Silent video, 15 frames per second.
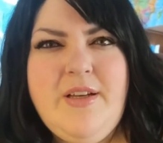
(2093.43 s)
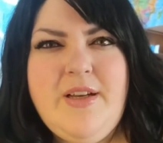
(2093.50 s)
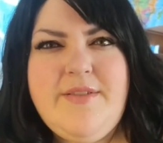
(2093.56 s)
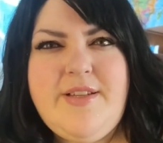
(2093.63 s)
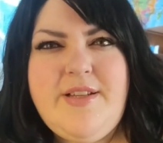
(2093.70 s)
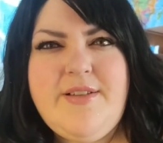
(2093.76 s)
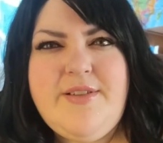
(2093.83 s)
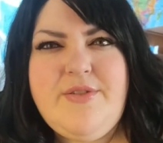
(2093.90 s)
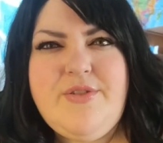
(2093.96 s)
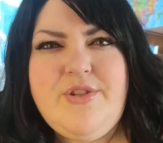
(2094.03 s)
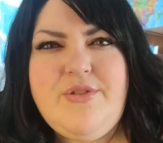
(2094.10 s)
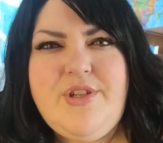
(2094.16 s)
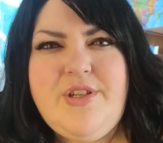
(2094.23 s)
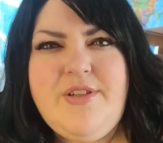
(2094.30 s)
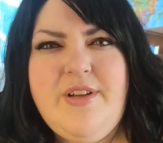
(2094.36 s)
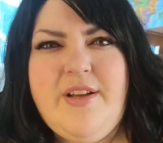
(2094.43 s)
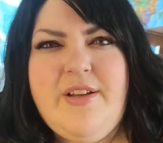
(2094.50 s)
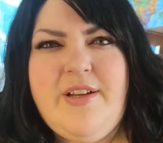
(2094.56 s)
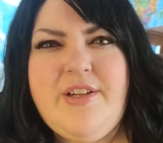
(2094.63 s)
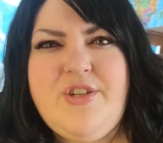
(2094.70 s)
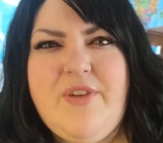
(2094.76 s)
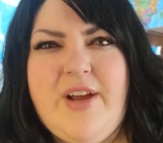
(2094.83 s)
I've seen Sushu. She's not
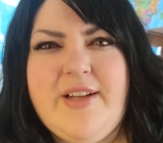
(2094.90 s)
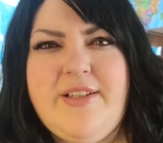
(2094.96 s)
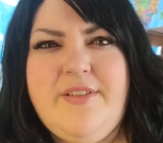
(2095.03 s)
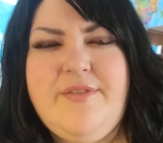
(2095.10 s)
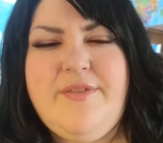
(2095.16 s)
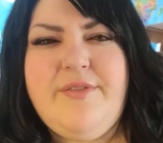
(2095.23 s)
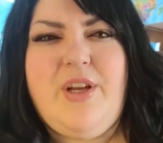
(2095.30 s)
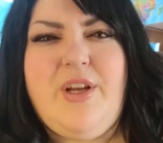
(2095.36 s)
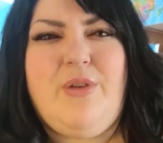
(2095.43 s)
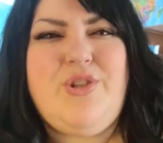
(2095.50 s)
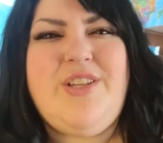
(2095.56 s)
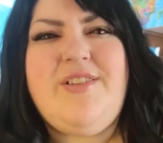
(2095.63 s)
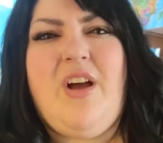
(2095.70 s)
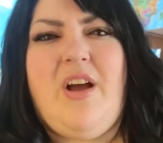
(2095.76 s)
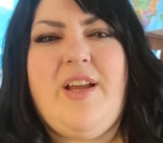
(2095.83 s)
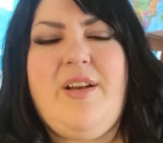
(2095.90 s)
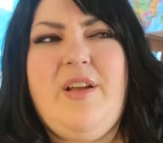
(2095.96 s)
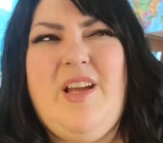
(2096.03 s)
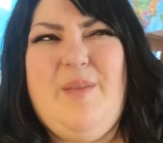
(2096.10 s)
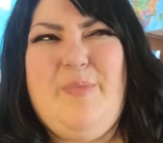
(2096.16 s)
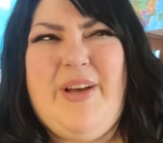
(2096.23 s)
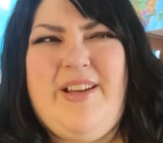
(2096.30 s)
unattractive. No, she's not.
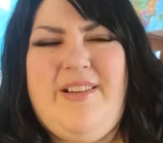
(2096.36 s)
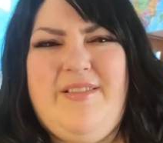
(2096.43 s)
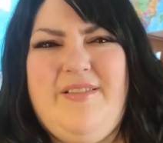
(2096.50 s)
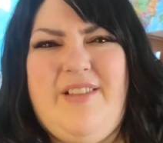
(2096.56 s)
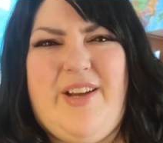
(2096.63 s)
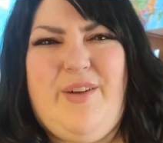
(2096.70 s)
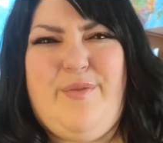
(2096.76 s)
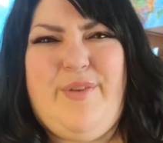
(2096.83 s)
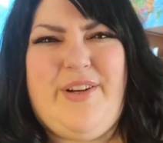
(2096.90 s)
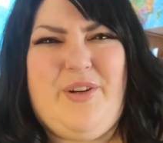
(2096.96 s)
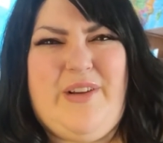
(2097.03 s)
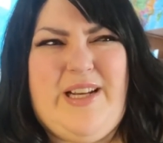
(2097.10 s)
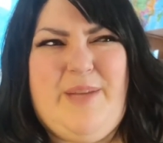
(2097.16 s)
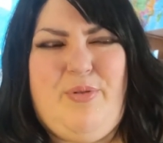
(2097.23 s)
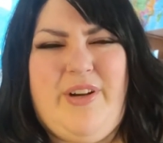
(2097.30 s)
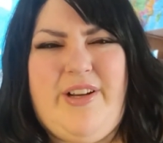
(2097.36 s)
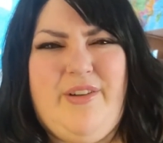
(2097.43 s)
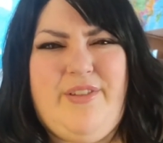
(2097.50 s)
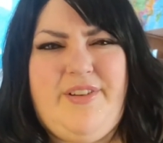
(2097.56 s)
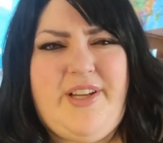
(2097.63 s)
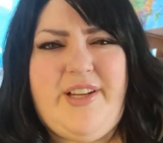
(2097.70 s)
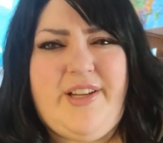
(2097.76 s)
But I don't find her any
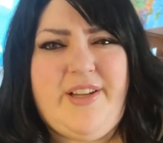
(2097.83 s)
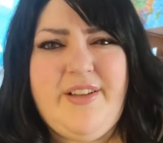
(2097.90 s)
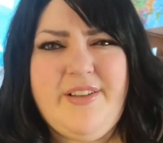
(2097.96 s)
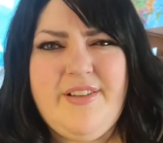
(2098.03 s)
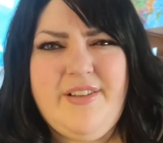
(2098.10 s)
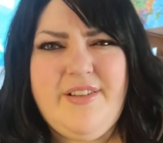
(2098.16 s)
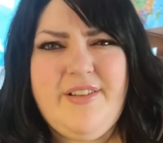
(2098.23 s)
prettier than Dee Dee.